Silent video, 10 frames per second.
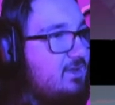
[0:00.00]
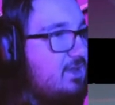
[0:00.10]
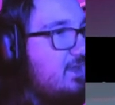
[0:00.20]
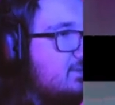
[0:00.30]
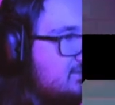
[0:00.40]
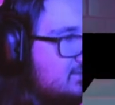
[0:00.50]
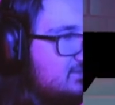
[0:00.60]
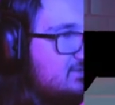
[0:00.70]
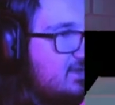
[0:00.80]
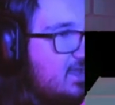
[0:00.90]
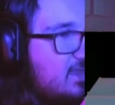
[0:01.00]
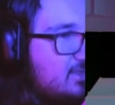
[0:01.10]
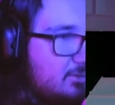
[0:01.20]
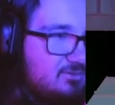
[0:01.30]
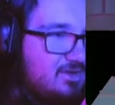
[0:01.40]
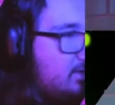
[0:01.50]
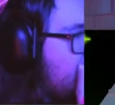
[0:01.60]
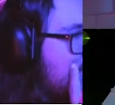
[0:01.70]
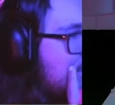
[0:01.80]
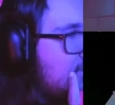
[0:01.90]
Can't stand those
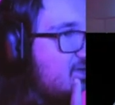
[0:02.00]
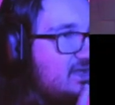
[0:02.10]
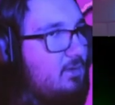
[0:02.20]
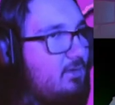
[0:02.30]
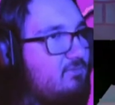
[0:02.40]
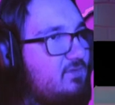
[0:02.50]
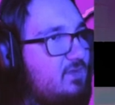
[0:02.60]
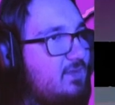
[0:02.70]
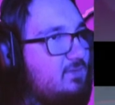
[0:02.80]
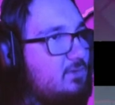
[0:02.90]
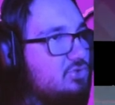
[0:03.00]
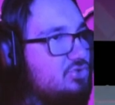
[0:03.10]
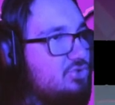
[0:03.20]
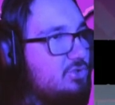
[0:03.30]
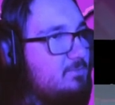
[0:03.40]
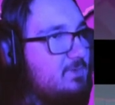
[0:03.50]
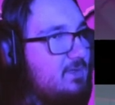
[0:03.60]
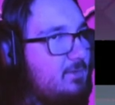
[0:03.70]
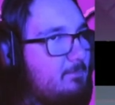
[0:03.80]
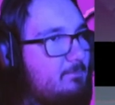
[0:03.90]
enemies. I feel like there should
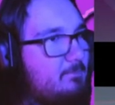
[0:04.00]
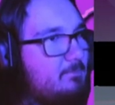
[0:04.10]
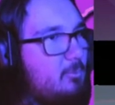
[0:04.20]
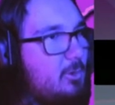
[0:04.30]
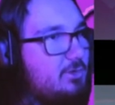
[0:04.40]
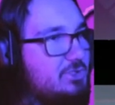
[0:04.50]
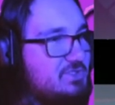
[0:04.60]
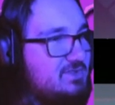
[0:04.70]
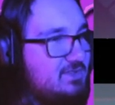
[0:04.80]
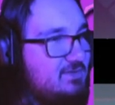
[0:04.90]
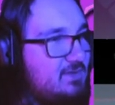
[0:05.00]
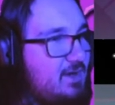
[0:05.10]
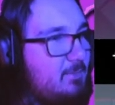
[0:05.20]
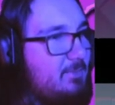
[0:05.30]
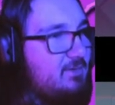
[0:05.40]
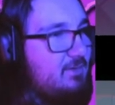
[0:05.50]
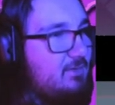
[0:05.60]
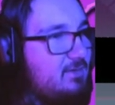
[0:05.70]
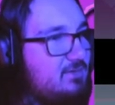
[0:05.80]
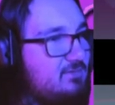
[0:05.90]
be a Wonder Seed there, but
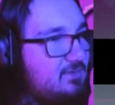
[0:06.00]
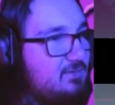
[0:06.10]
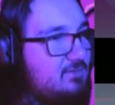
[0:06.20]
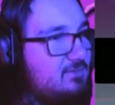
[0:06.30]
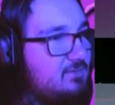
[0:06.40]
there isn't.